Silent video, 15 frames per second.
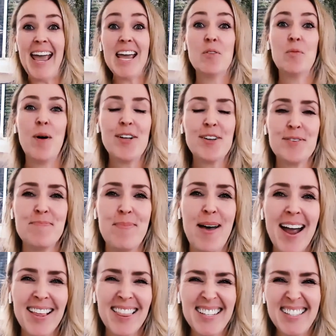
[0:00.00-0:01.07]
welcome back.
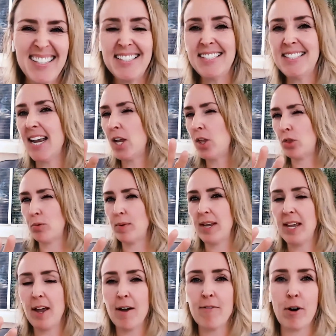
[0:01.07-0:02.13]
This is day 3
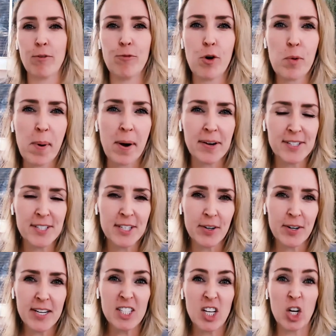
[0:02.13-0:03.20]
of our 4-part
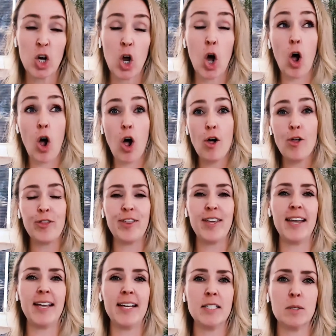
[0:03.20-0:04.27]
series on all
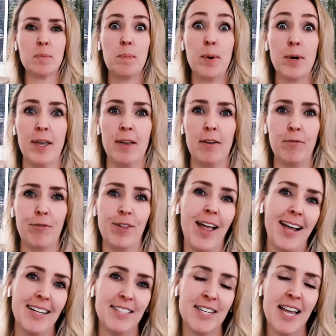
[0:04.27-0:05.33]
things booking
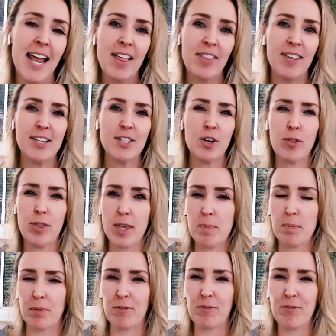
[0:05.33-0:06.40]
flights. These are the
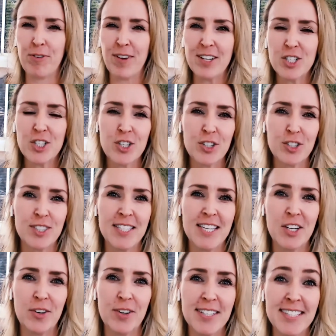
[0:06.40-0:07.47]
professional
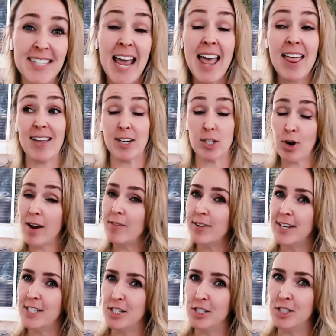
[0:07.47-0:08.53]
secrets that travel
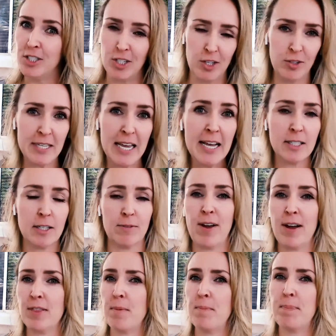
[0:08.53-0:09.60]
agents use to
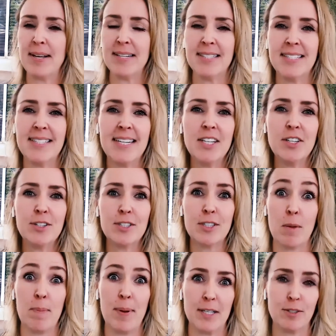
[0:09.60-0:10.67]
find the best deals, the
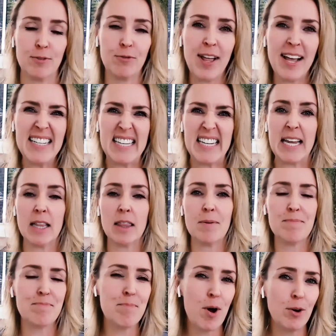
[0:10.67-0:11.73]
best flights, and get the
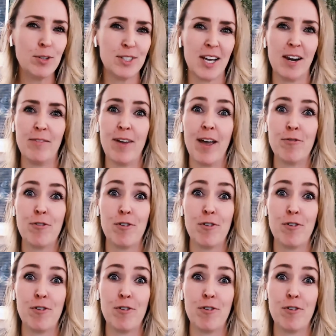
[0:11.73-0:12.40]
most out of every